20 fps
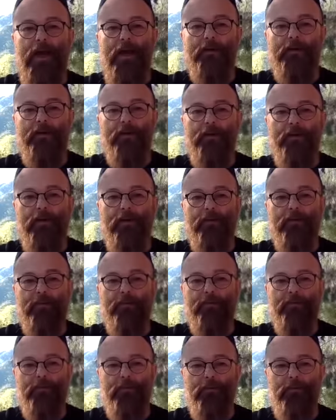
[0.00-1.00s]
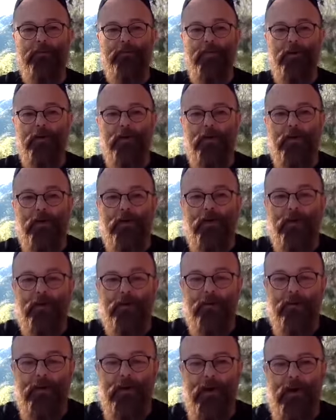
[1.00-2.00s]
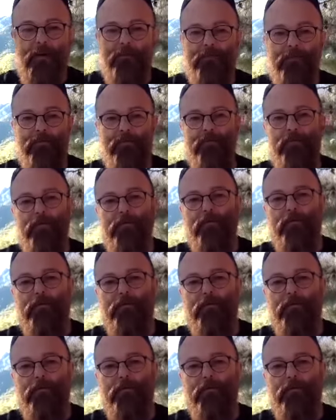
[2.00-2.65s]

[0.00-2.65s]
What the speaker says: and you can go through your life